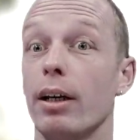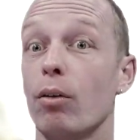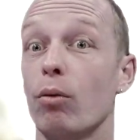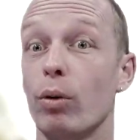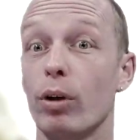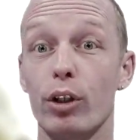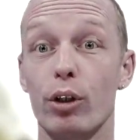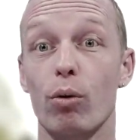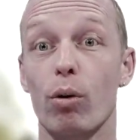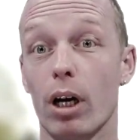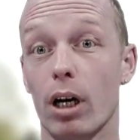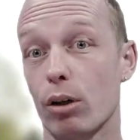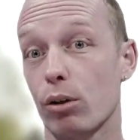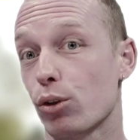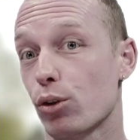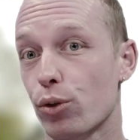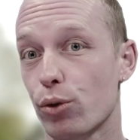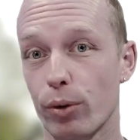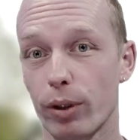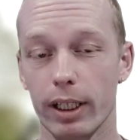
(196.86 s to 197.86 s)
When you are
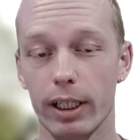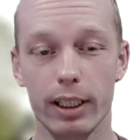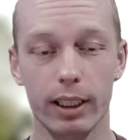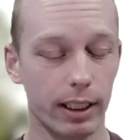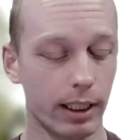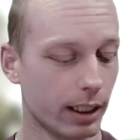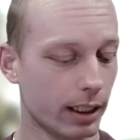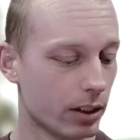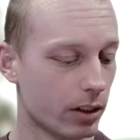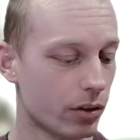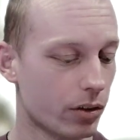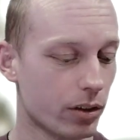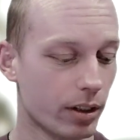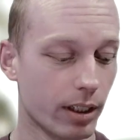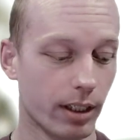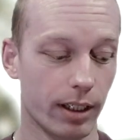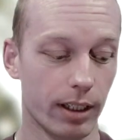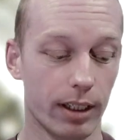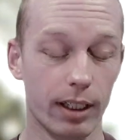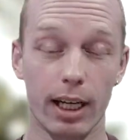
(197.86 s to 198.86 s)
out training, it's
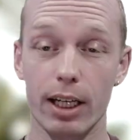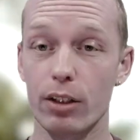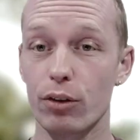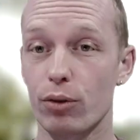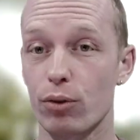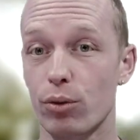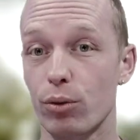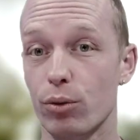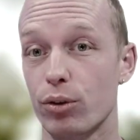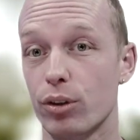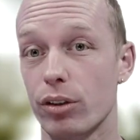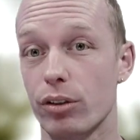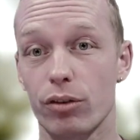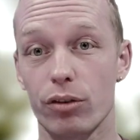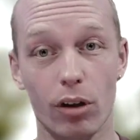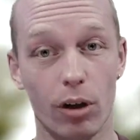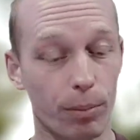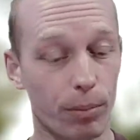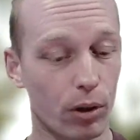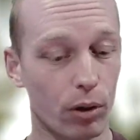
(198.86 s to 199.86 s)
nice to
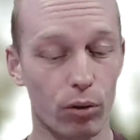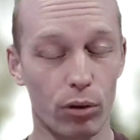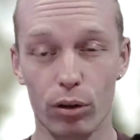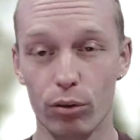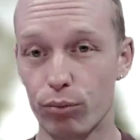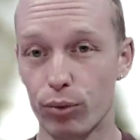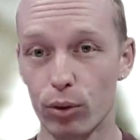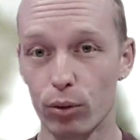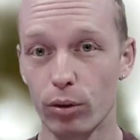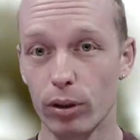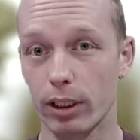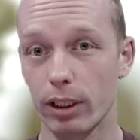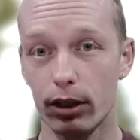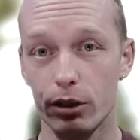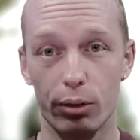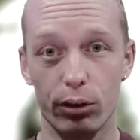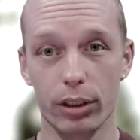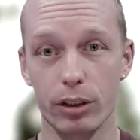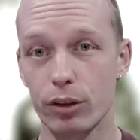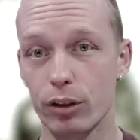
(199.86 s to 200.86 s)
just upload a route, and
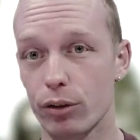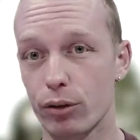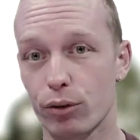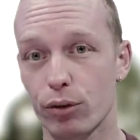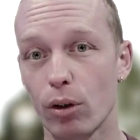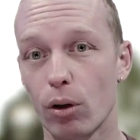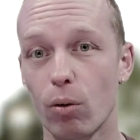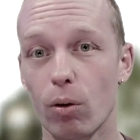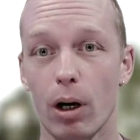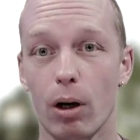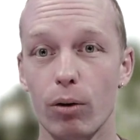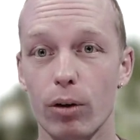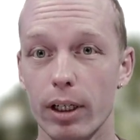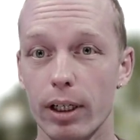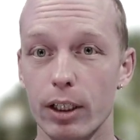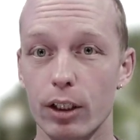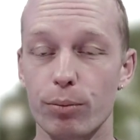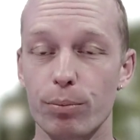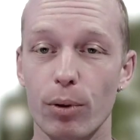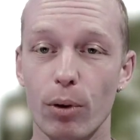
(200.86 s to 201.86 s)
then you can just go out
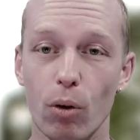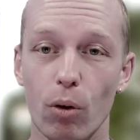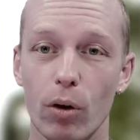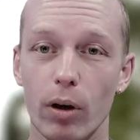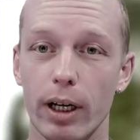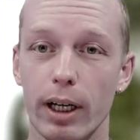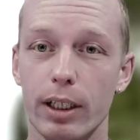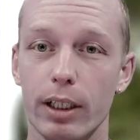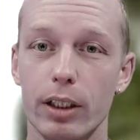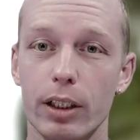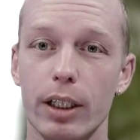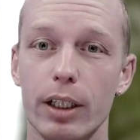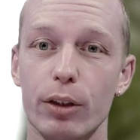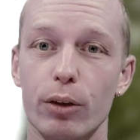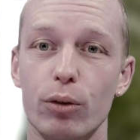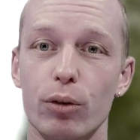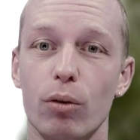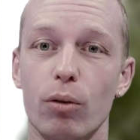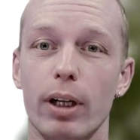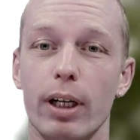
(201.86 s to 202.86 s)
and explore, and
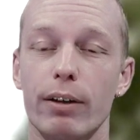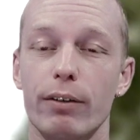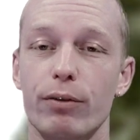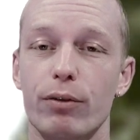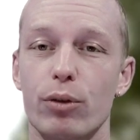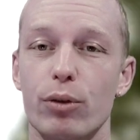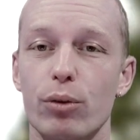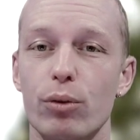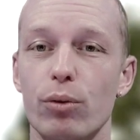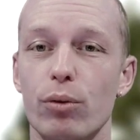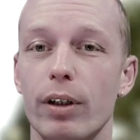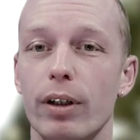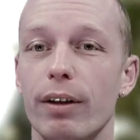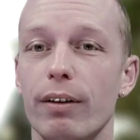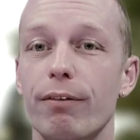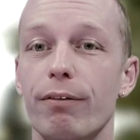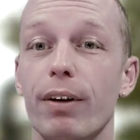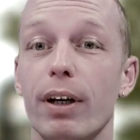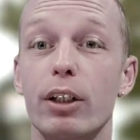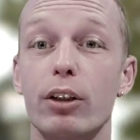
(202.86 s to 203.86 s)
you don't have to
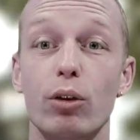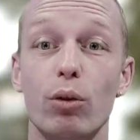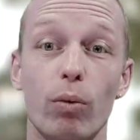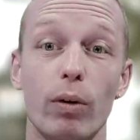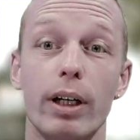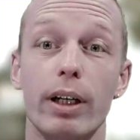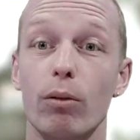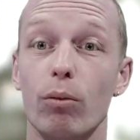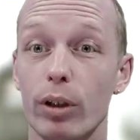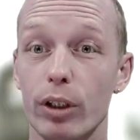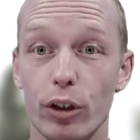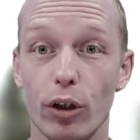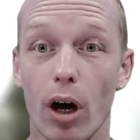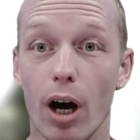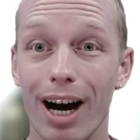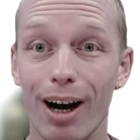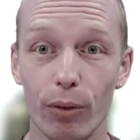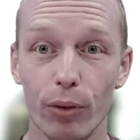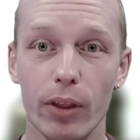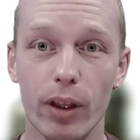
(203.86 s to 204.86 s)
find your way when
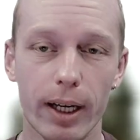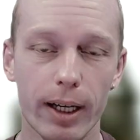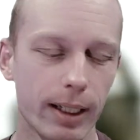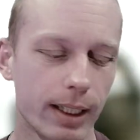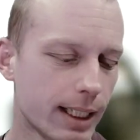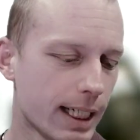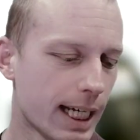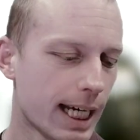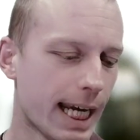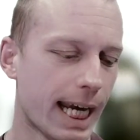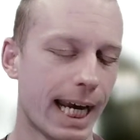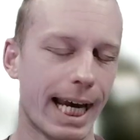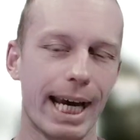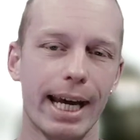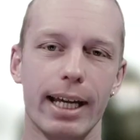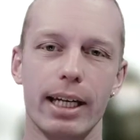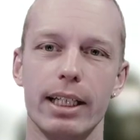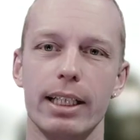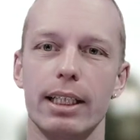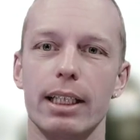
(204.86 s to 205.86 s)
you're out there.
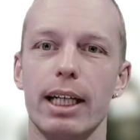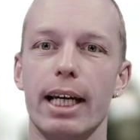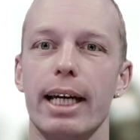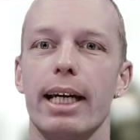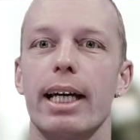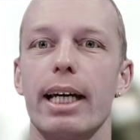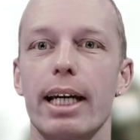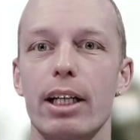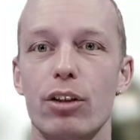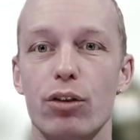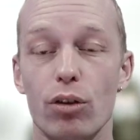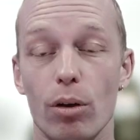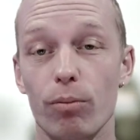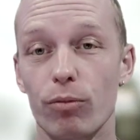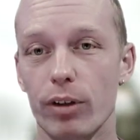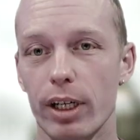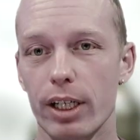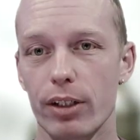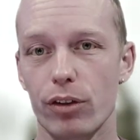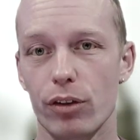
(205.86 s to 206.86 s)
And at
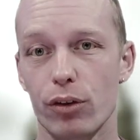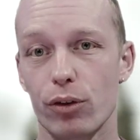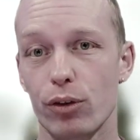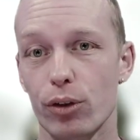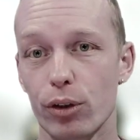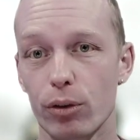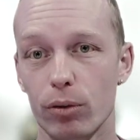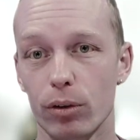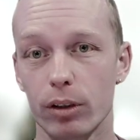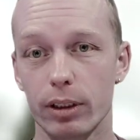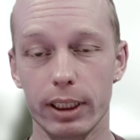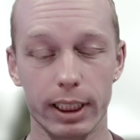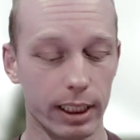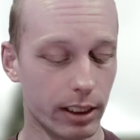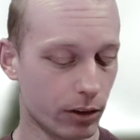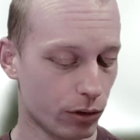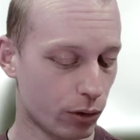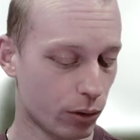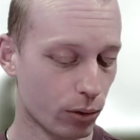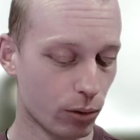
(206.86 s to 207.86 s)
some races you will
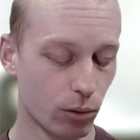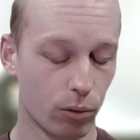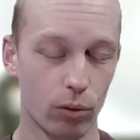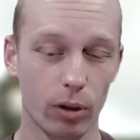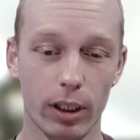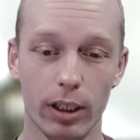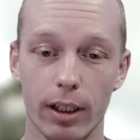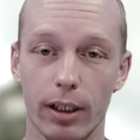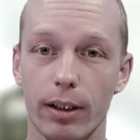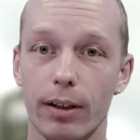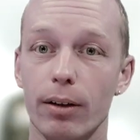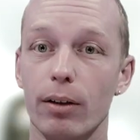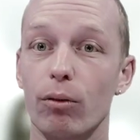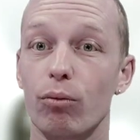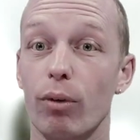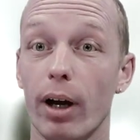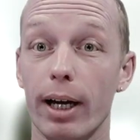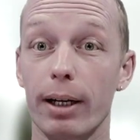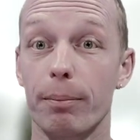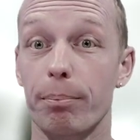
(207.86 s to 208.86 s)
need to
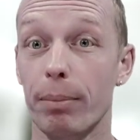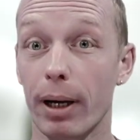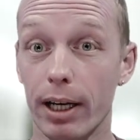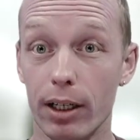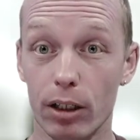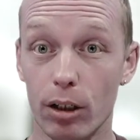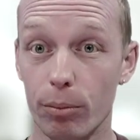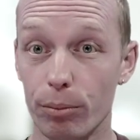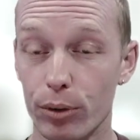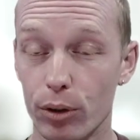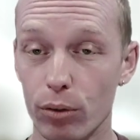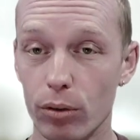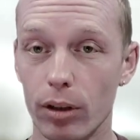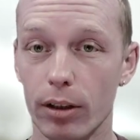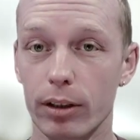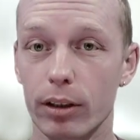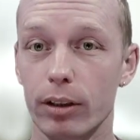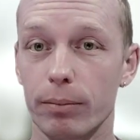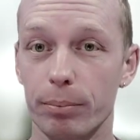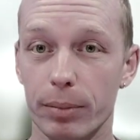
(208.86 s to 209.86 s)
ride by the
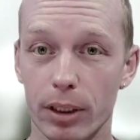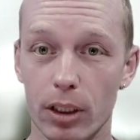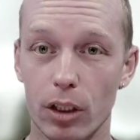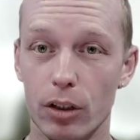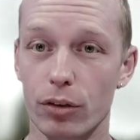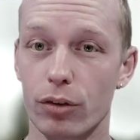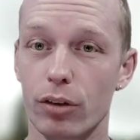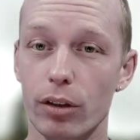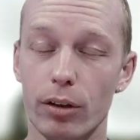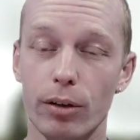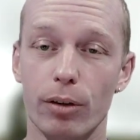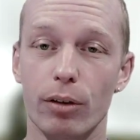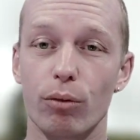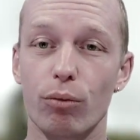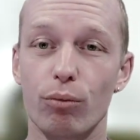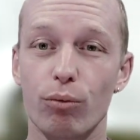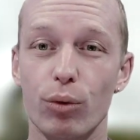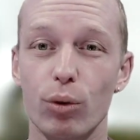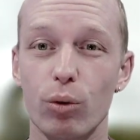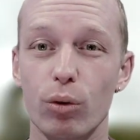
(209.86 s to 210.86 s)
computer because the
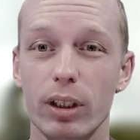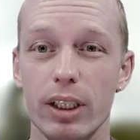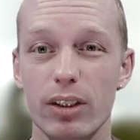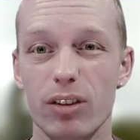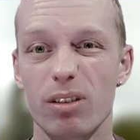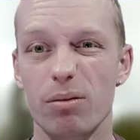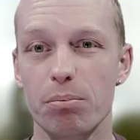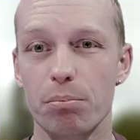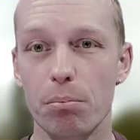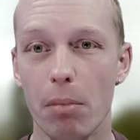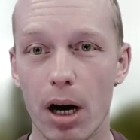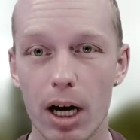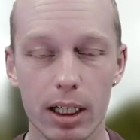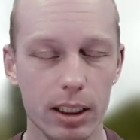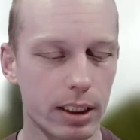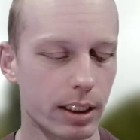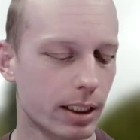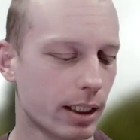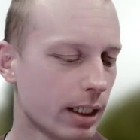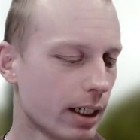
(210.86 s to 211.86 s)
route isn't
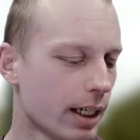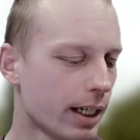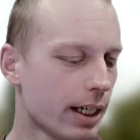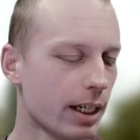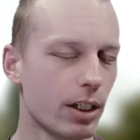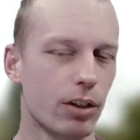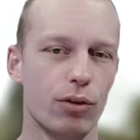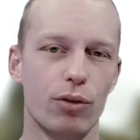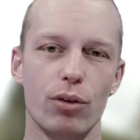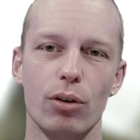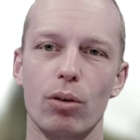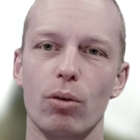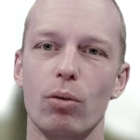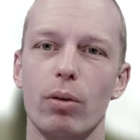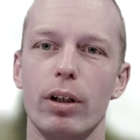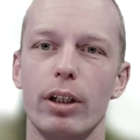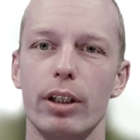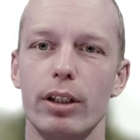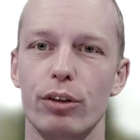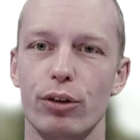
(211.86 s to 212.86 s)
marked.
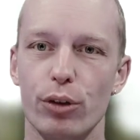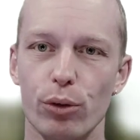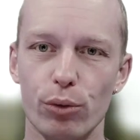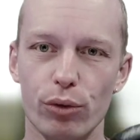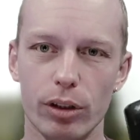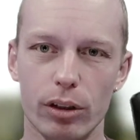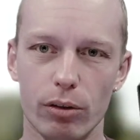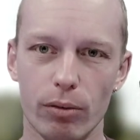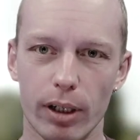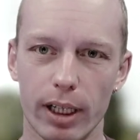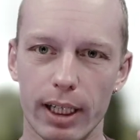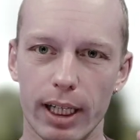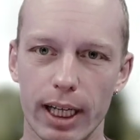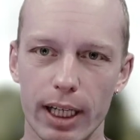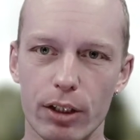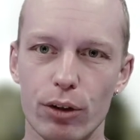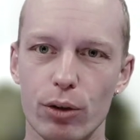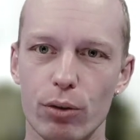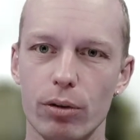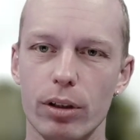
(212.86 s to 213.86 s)
So choosing the right
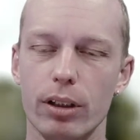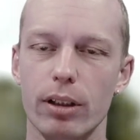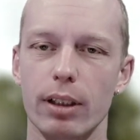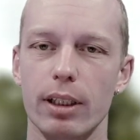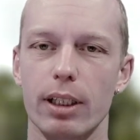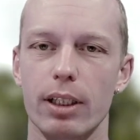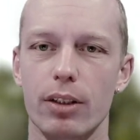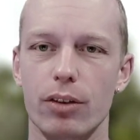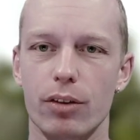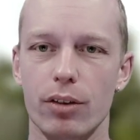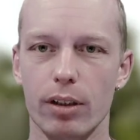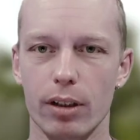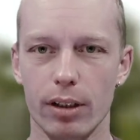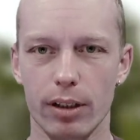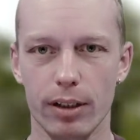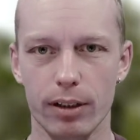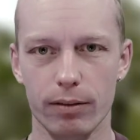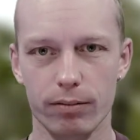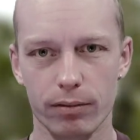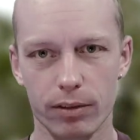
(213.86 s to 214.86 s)
head unit is
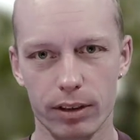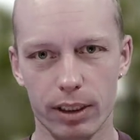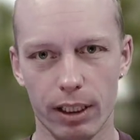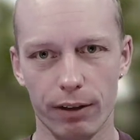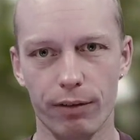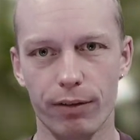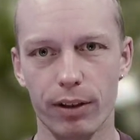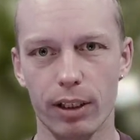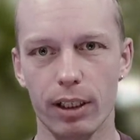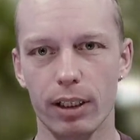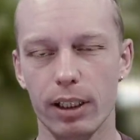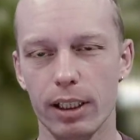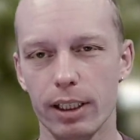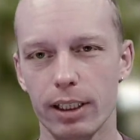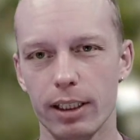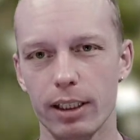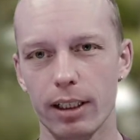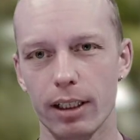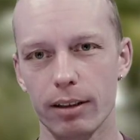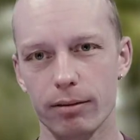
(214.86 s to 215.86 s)

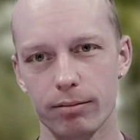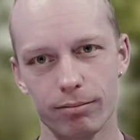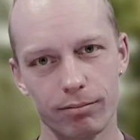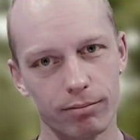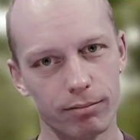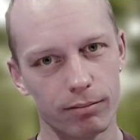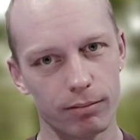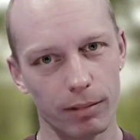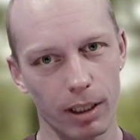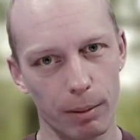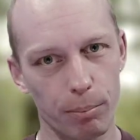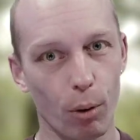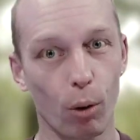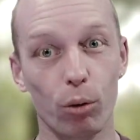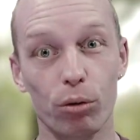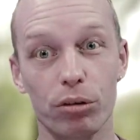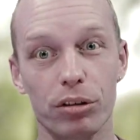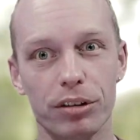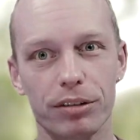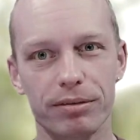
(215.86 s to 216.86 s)
definitely
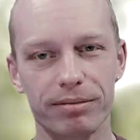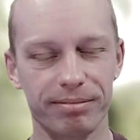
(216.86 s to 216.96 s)
important.